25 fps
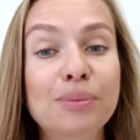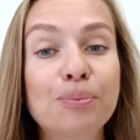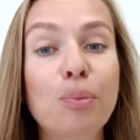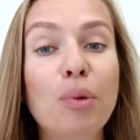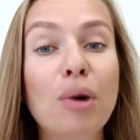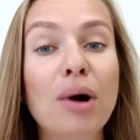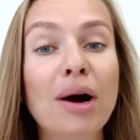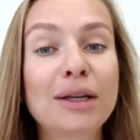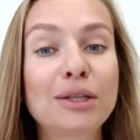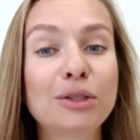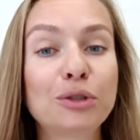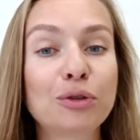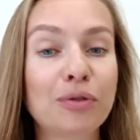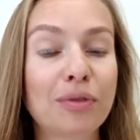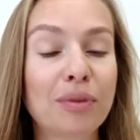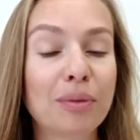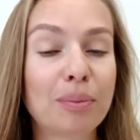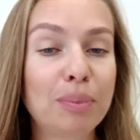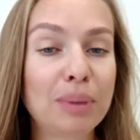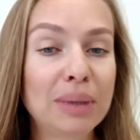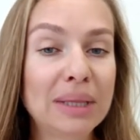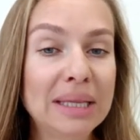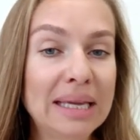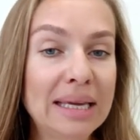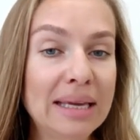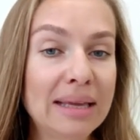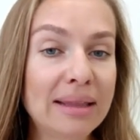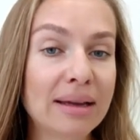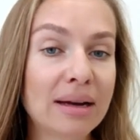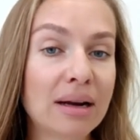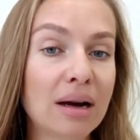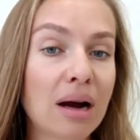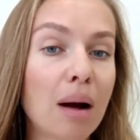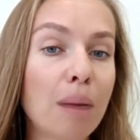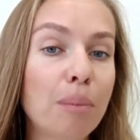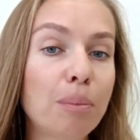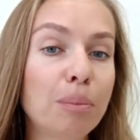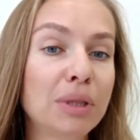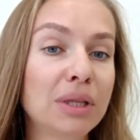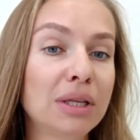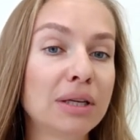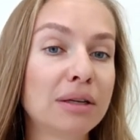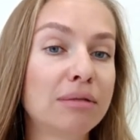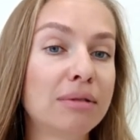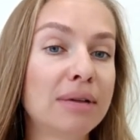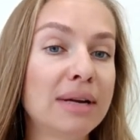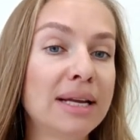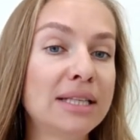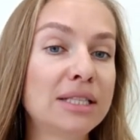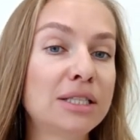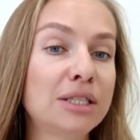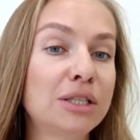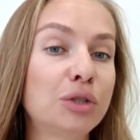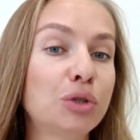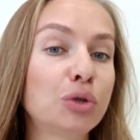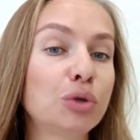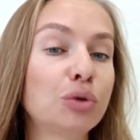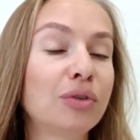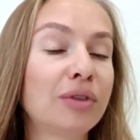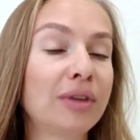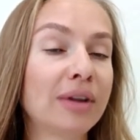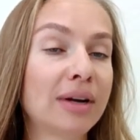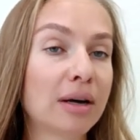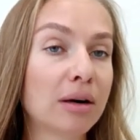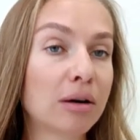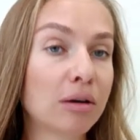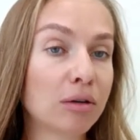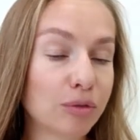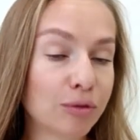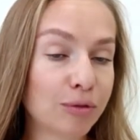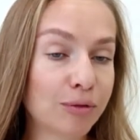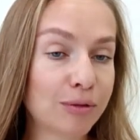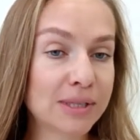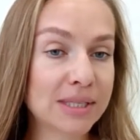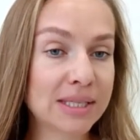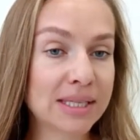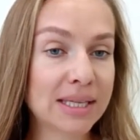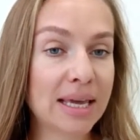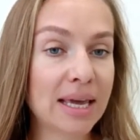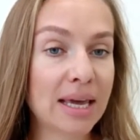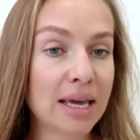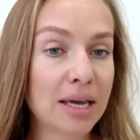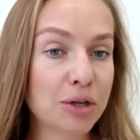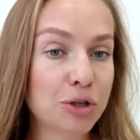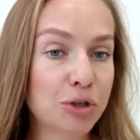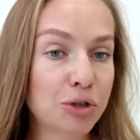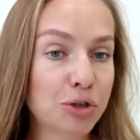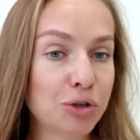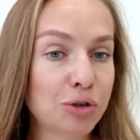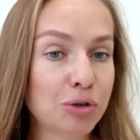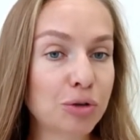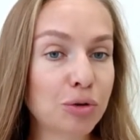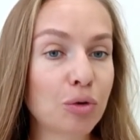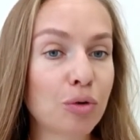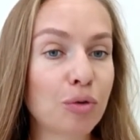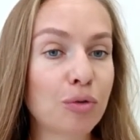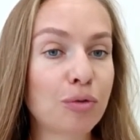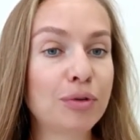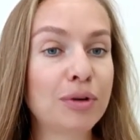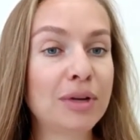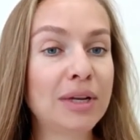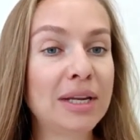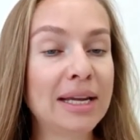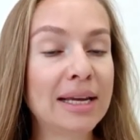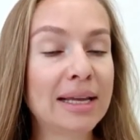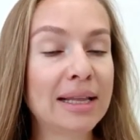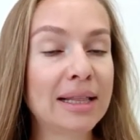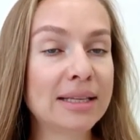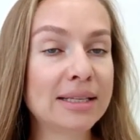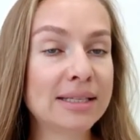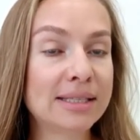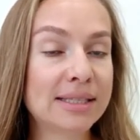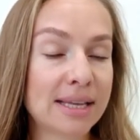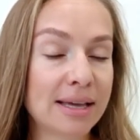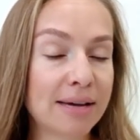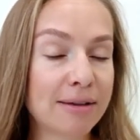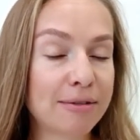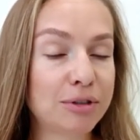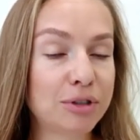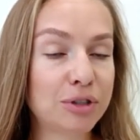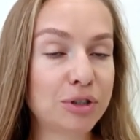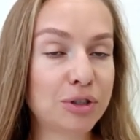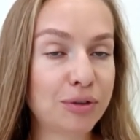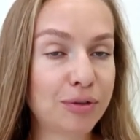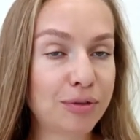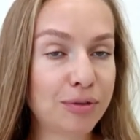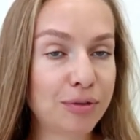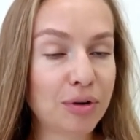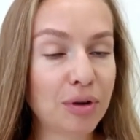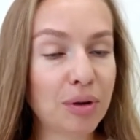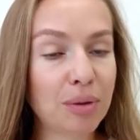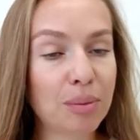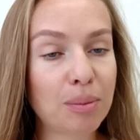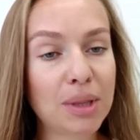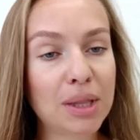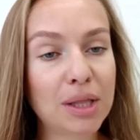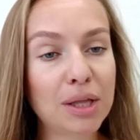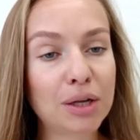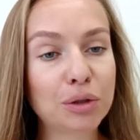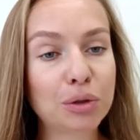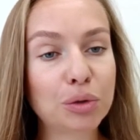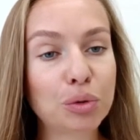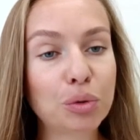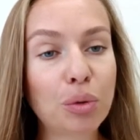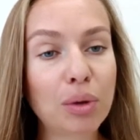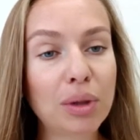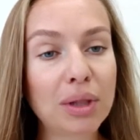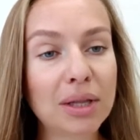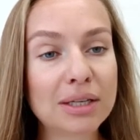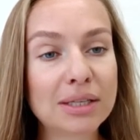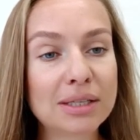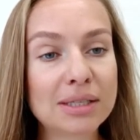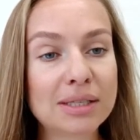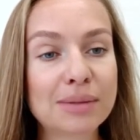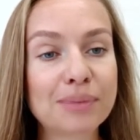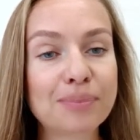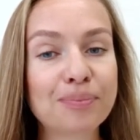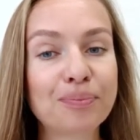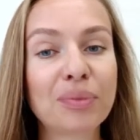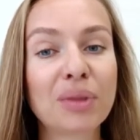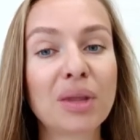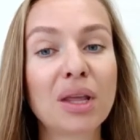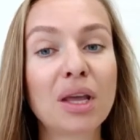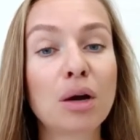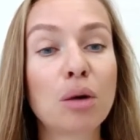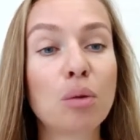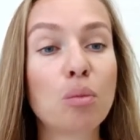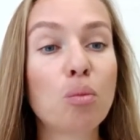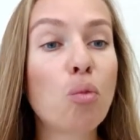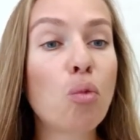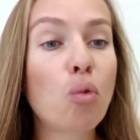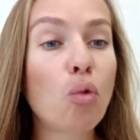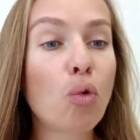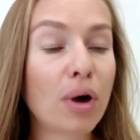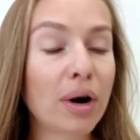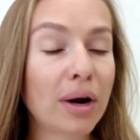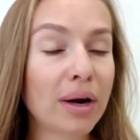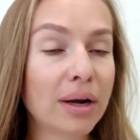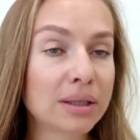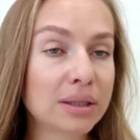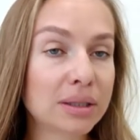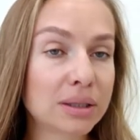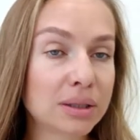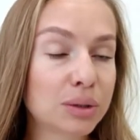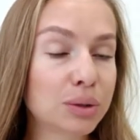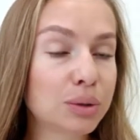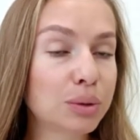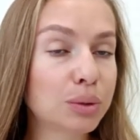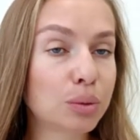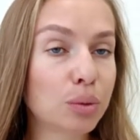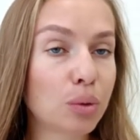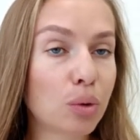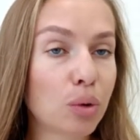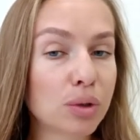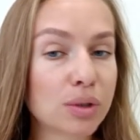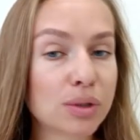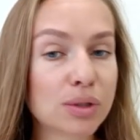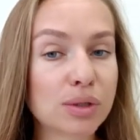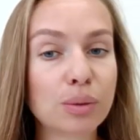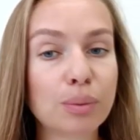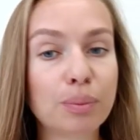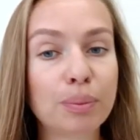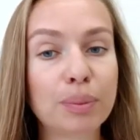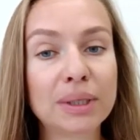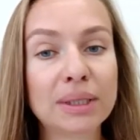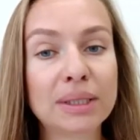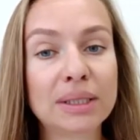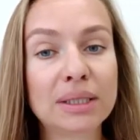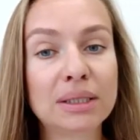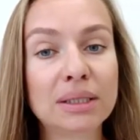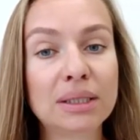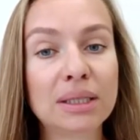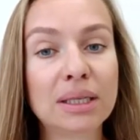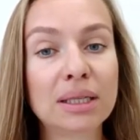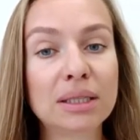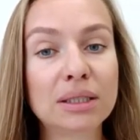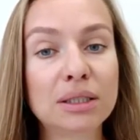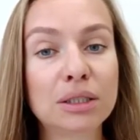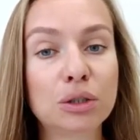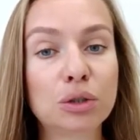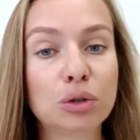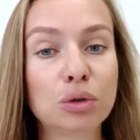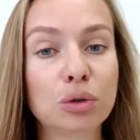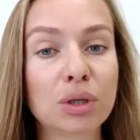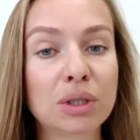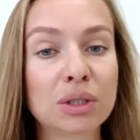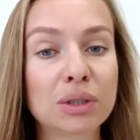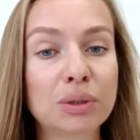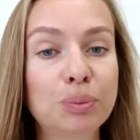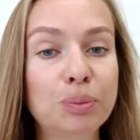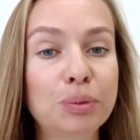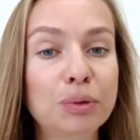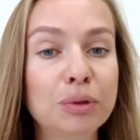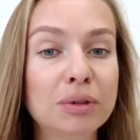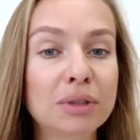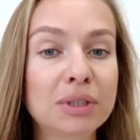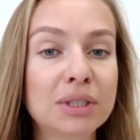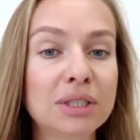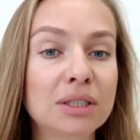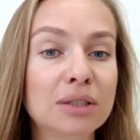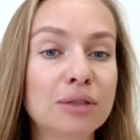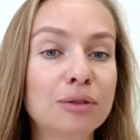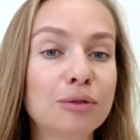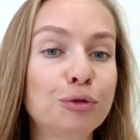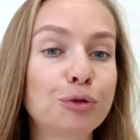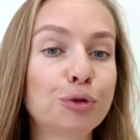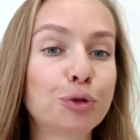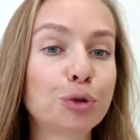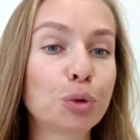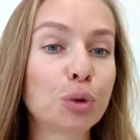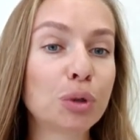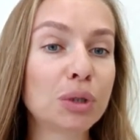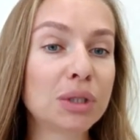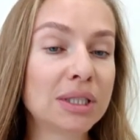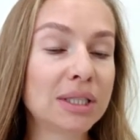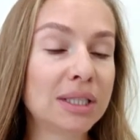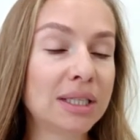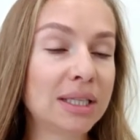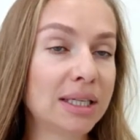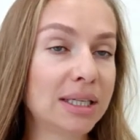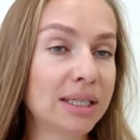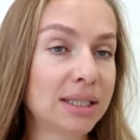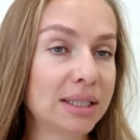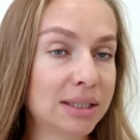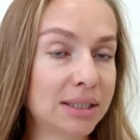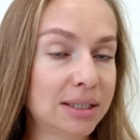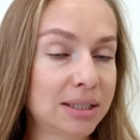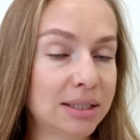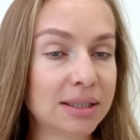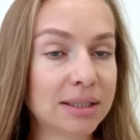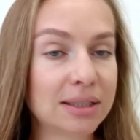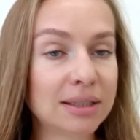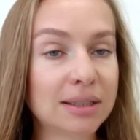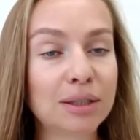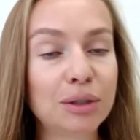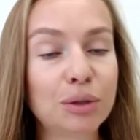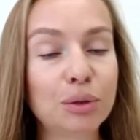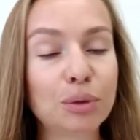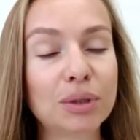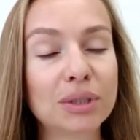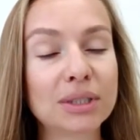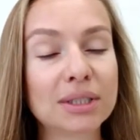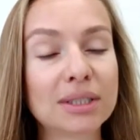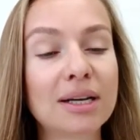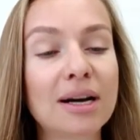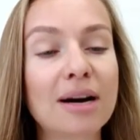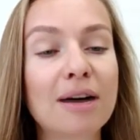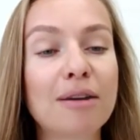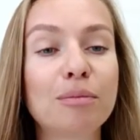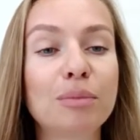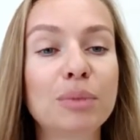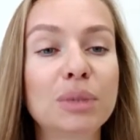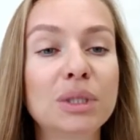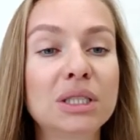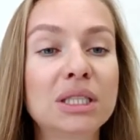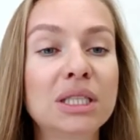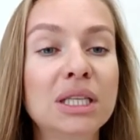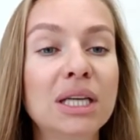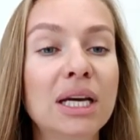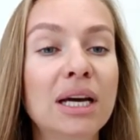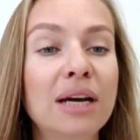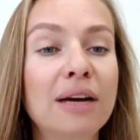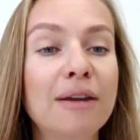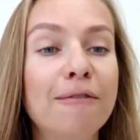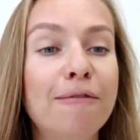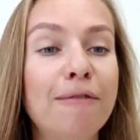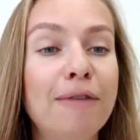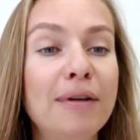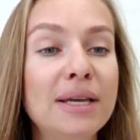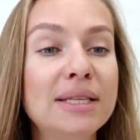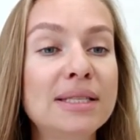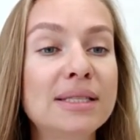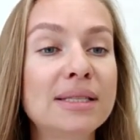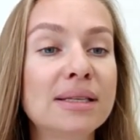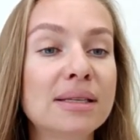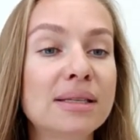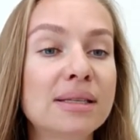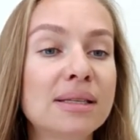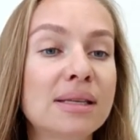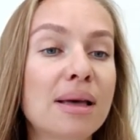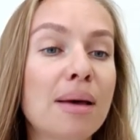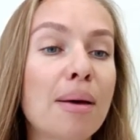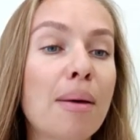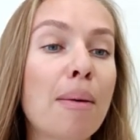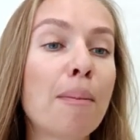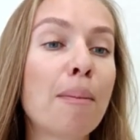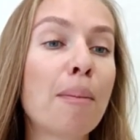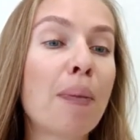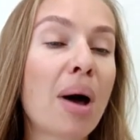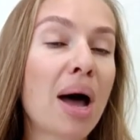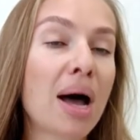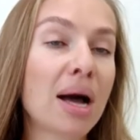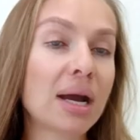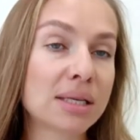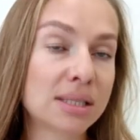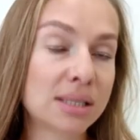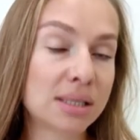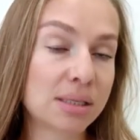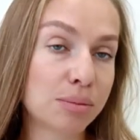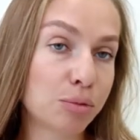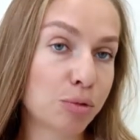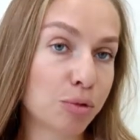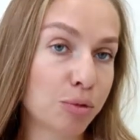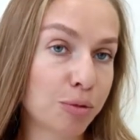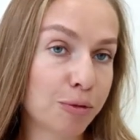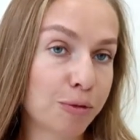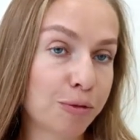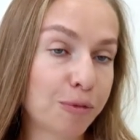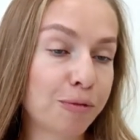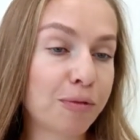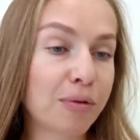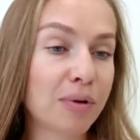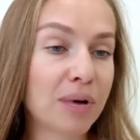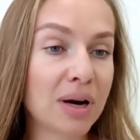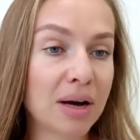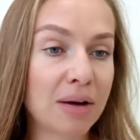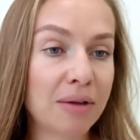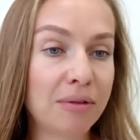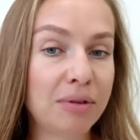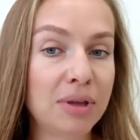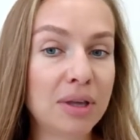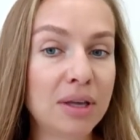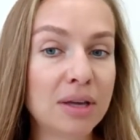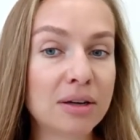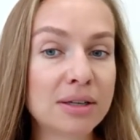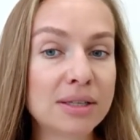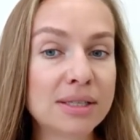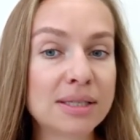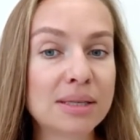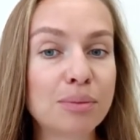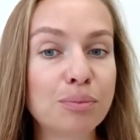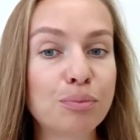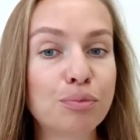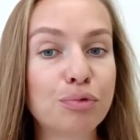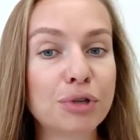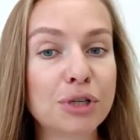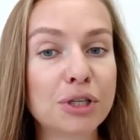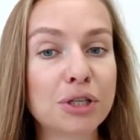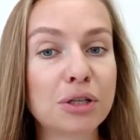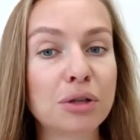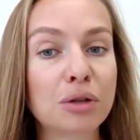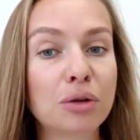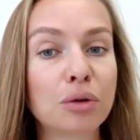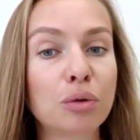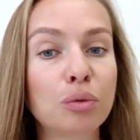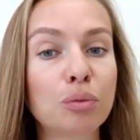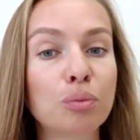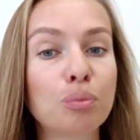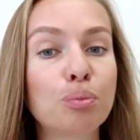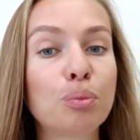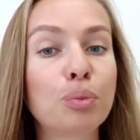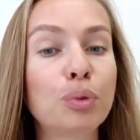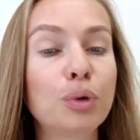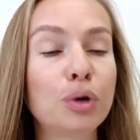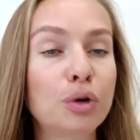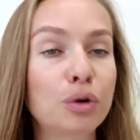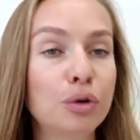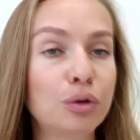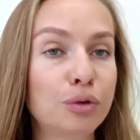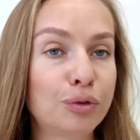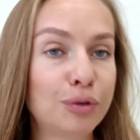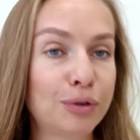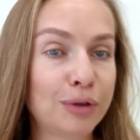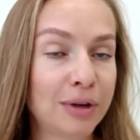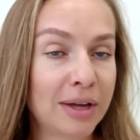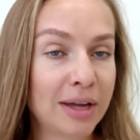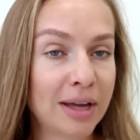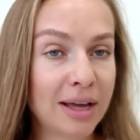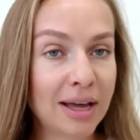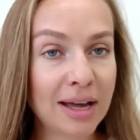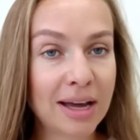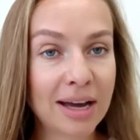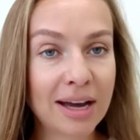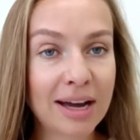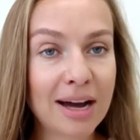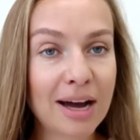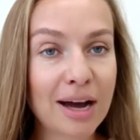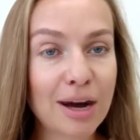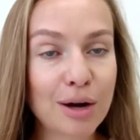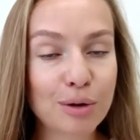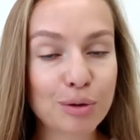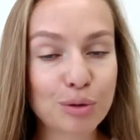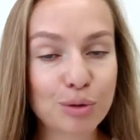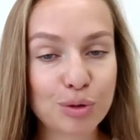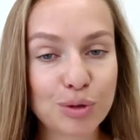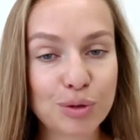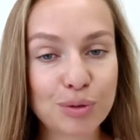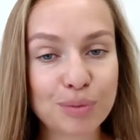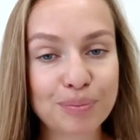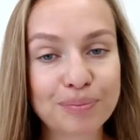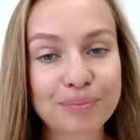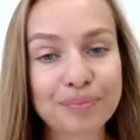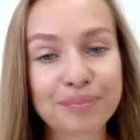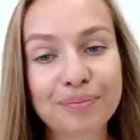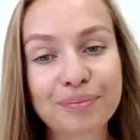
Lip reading: part of the plea, the couple agreed to the confiscation of nearly $73 million. Morgan, who also pleaded guilty to conspiracy and fraud against the US government, faces a maximum of 5 years in prison on both counts.